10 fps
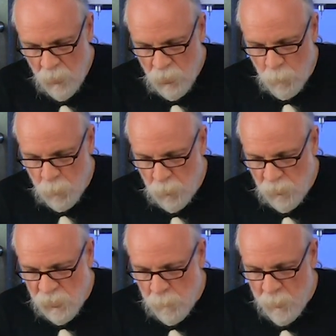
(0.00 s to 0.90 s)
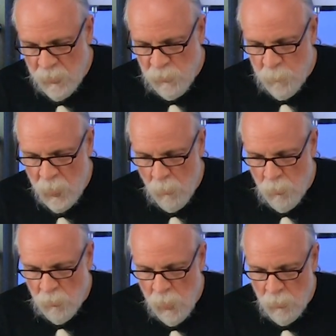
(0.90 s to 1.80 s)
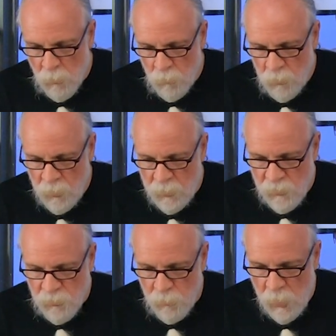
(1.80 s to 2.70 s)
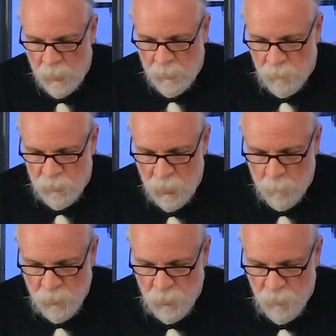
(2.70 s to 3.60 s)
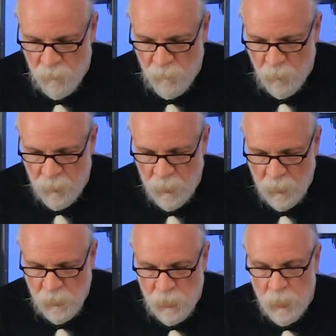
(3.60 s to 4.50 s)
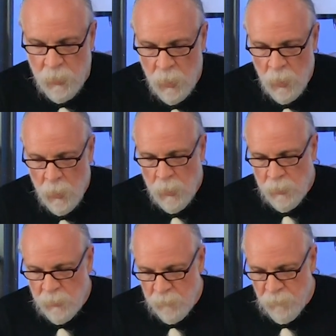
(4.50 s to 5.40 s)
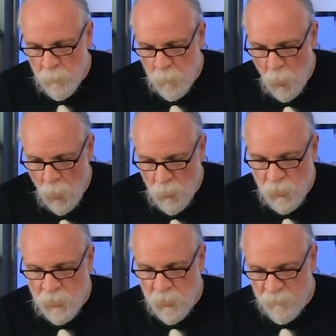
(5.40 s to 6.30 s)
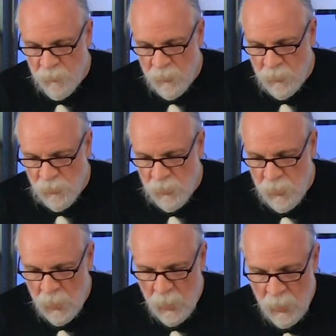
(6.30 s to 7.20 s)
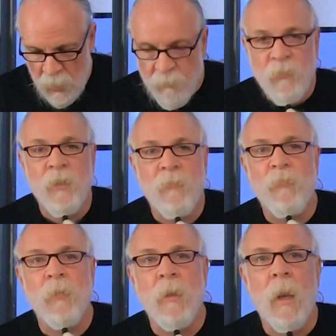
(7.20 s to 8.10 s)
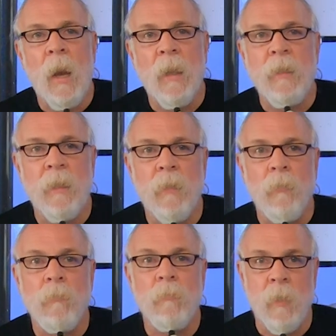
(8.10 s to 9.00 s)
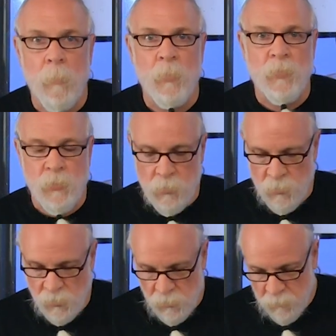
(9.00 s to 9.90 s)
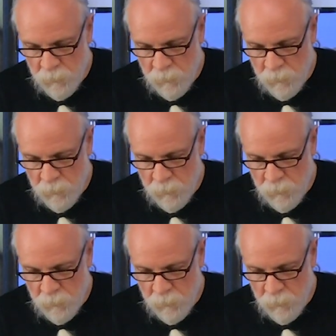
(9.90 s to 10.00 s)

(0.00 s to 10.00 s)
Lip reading: To produce the best power, not only is there an ideal temperature for the engine, different parts of the engine have different ideal temperatures.